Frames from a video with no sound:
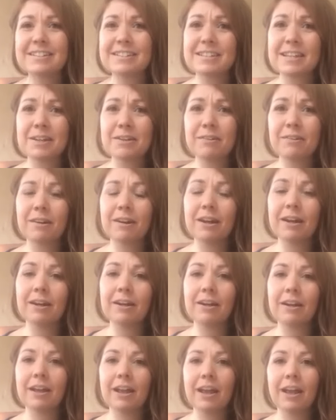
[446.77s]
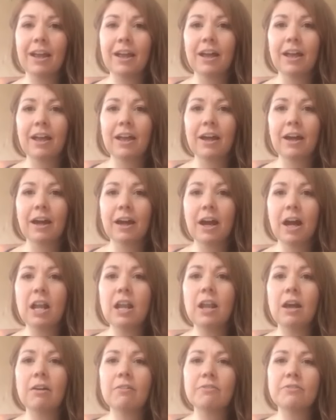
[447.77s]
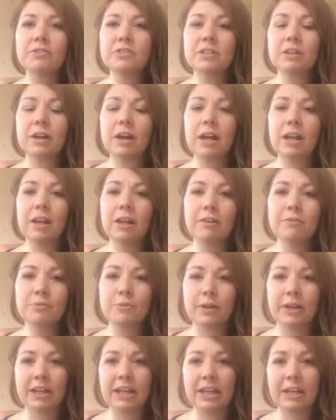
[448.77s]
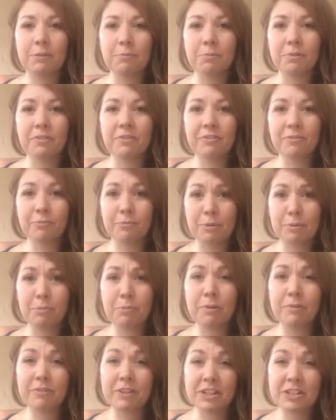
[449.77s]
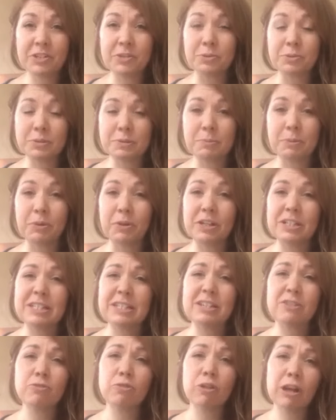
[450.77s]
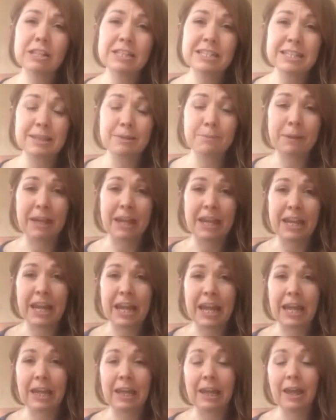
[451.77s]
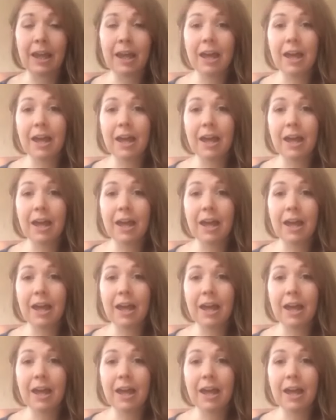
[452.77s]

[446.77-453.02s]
So I loved working in professional sport. I did it right at the beginning.